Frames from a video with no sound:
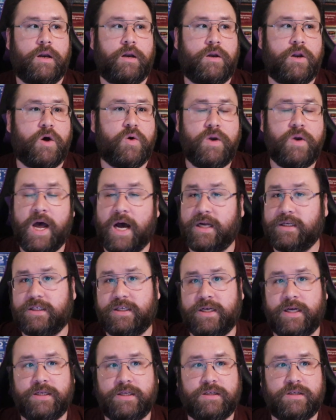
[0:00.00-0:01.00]

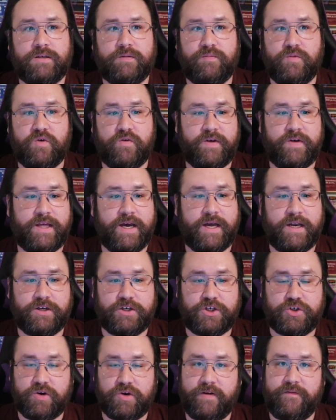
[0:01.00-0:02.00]
no-nonsense movie that
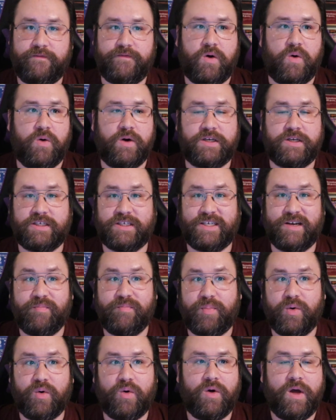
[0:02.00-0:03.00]
is straightforward,
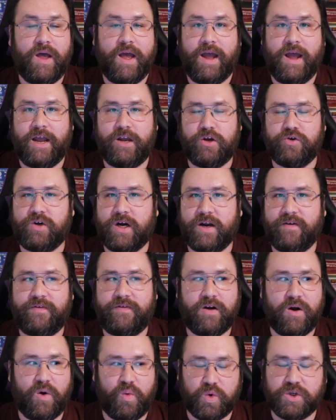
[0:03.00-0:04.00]
simple, and you're trying to
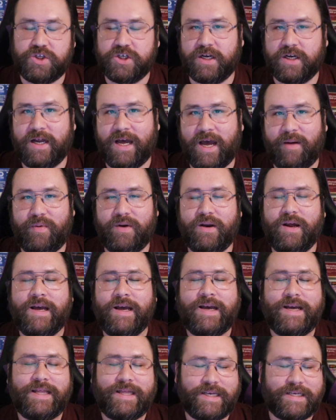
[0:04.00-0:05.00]
figure out what's going to happen,
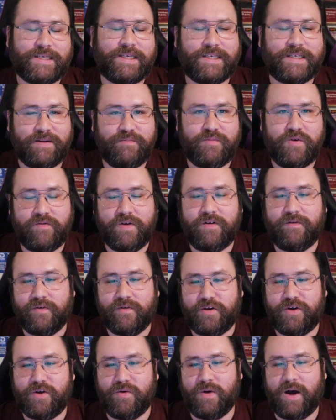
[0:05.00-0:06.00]
this is a movie
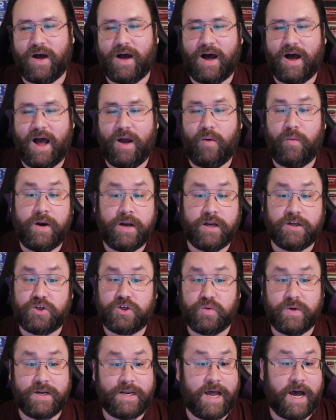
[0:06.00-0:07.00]
for you. I went
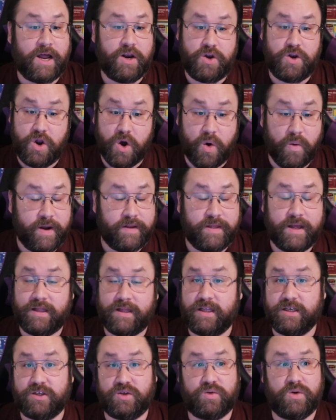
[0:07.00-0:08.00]
into it not knowing
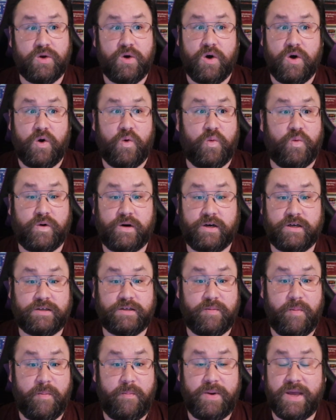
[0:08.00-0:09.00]
that this
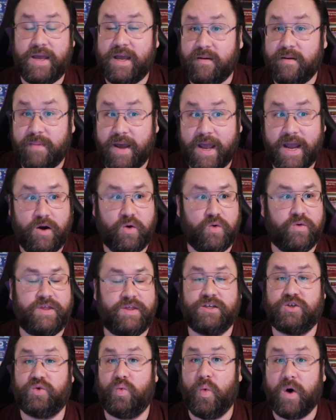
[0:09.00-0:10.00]
was being made, or
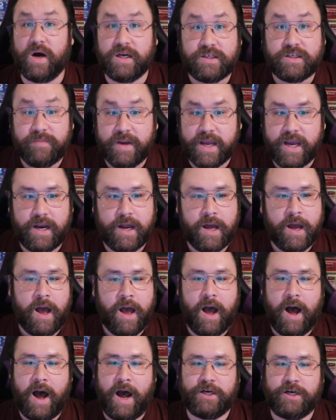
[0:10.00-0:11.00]
this was made.
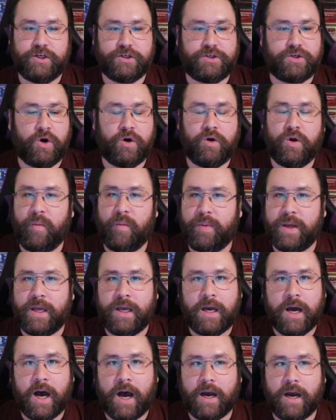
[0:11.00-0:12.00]
I just turned on
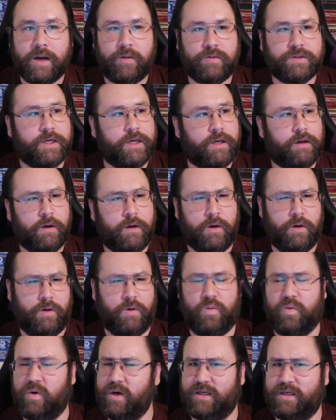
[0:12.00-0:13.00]
Peacock and I was like,
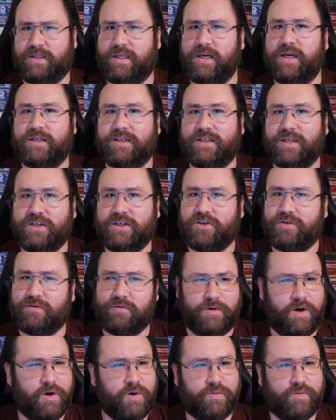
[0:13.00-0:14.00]
what is this? It's,
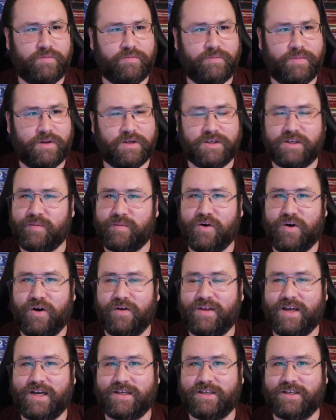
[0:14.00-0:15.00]
oh, Melissa
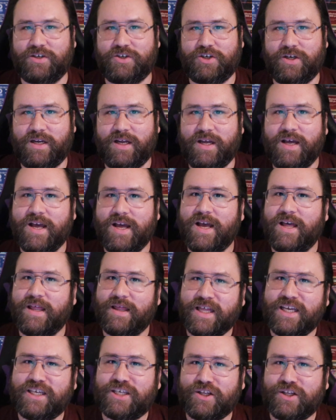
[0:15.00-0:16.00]
McCarthy as a genie?
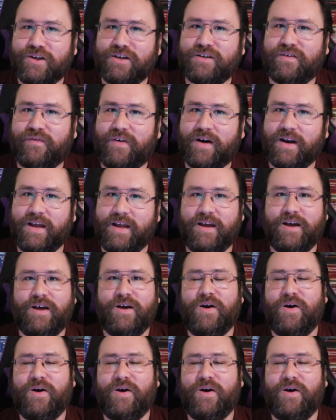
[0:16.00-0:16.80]
This looks funny.